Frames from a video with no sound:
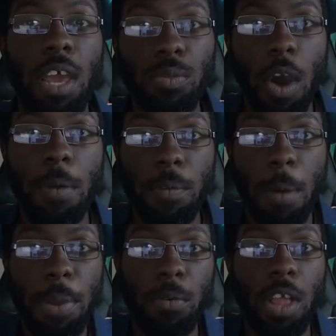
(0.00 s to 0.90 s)
why
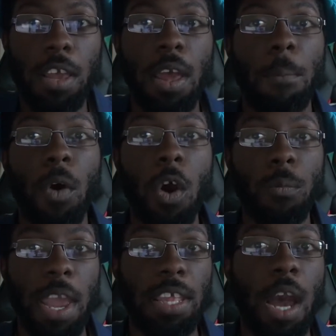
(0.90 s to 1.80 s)
people like
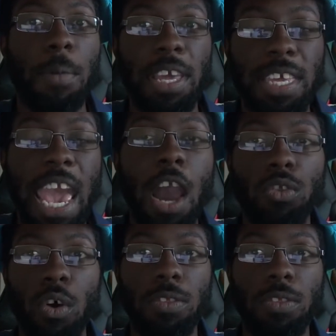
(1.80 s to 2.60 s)
Pokimane are making character